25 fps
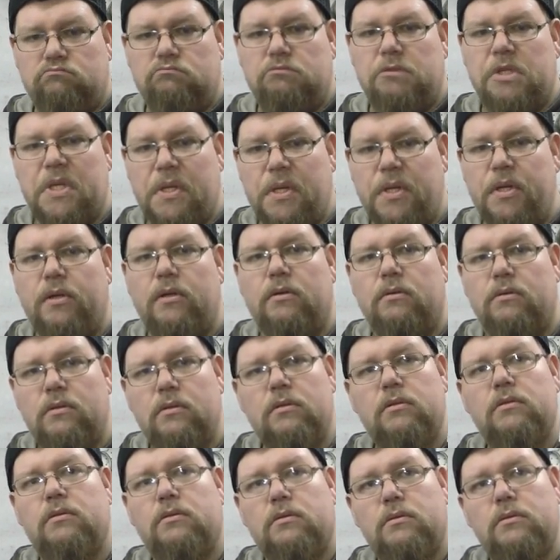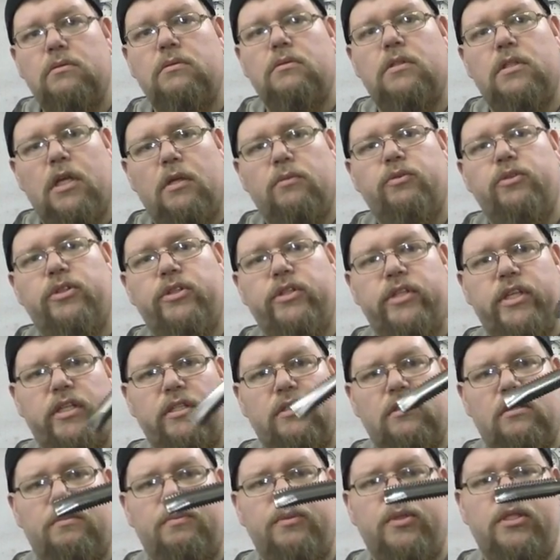you know, I'm sure
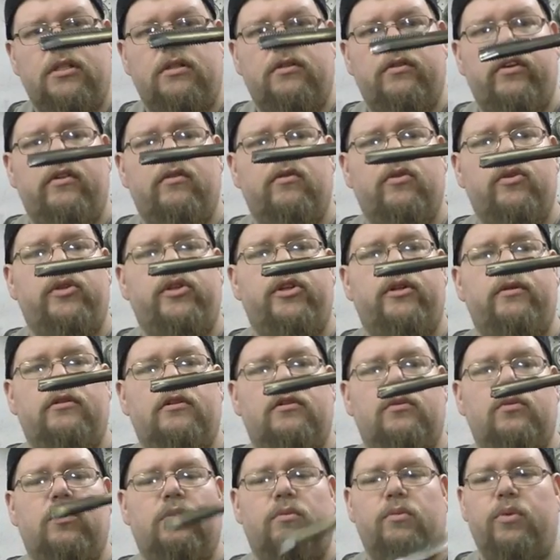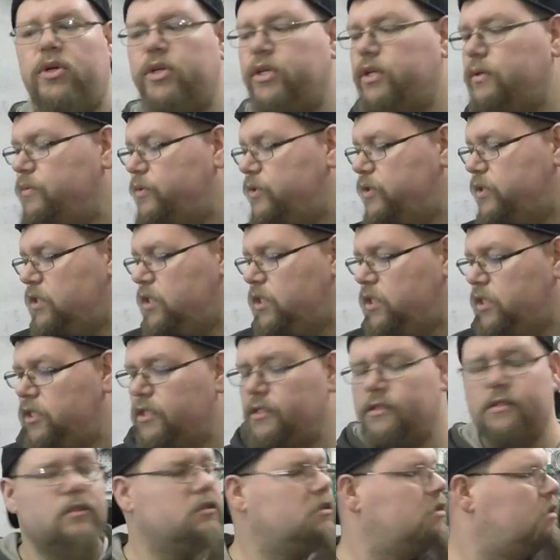that's expensive. I have looked up this one part, but,
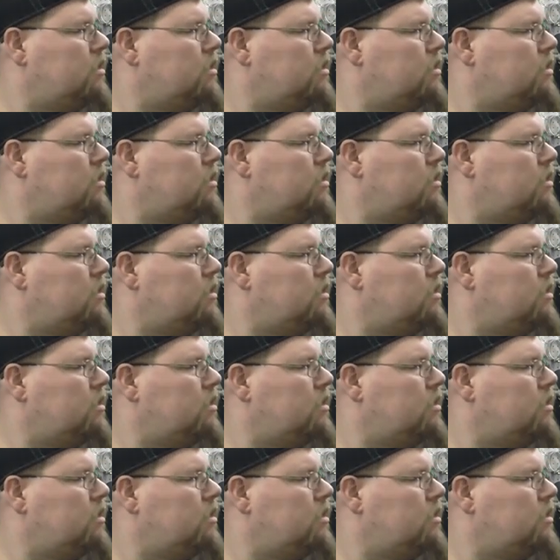uh,